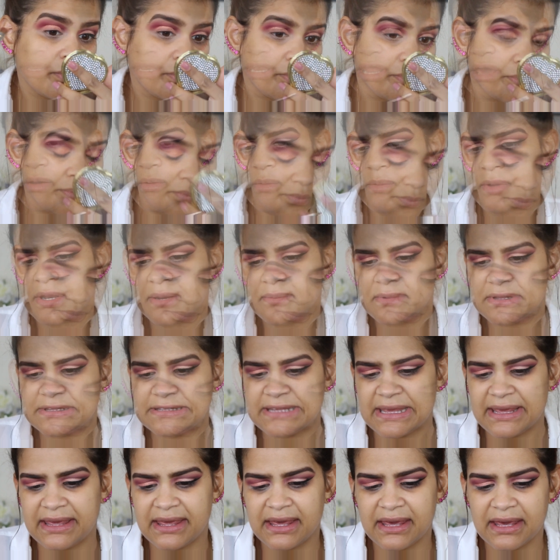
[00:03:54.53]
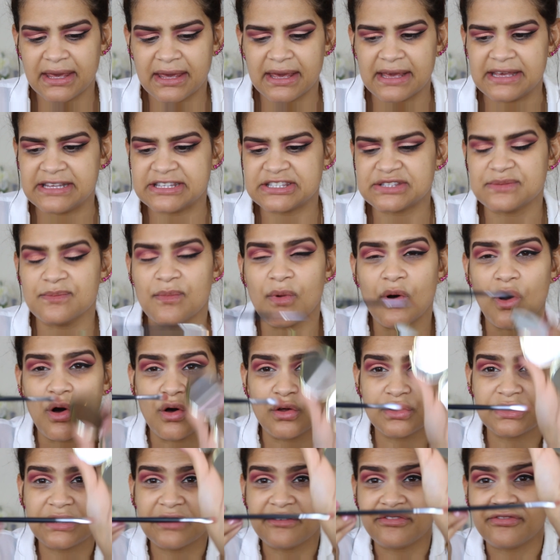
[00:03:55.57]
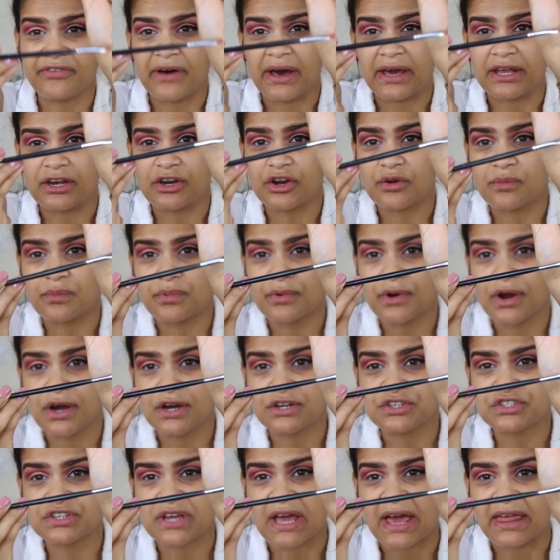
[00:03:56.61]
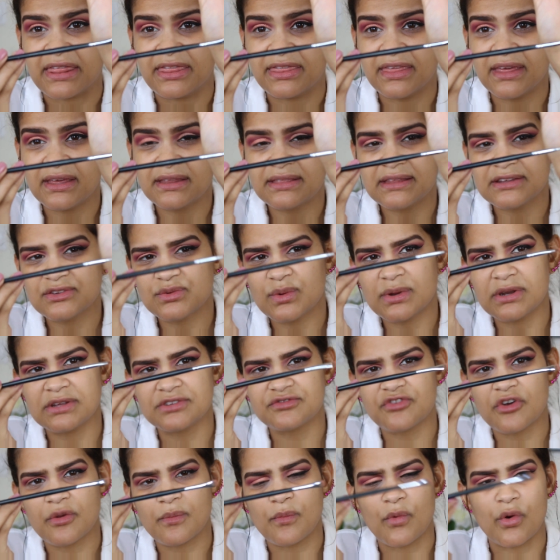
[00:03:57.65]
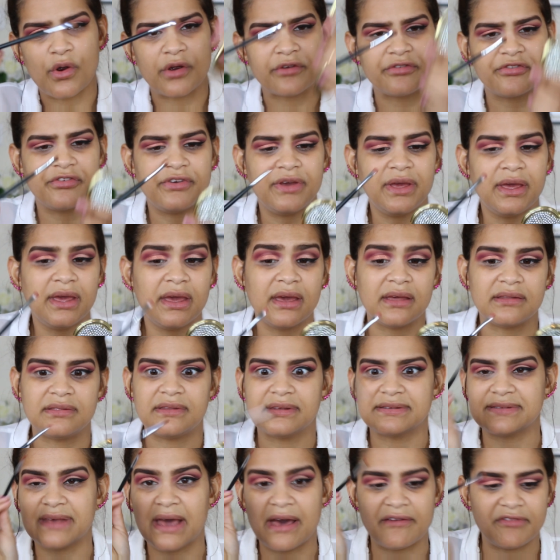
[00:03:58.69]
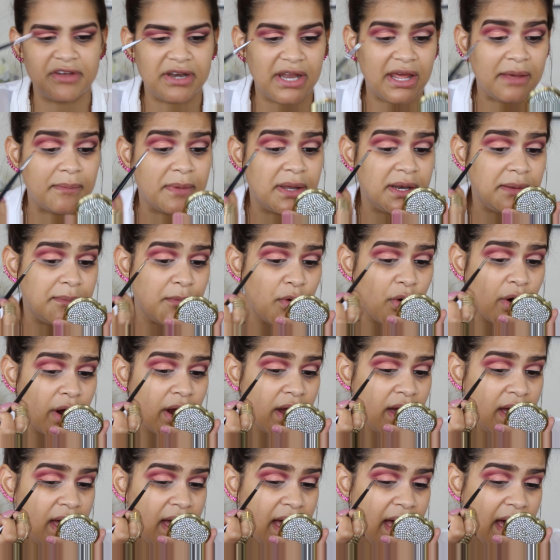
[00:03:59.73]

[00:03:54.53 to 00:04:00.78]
Now I'm going to be taking a small definer brush. I think this one is from Morphe. It doesn't have a name anymore.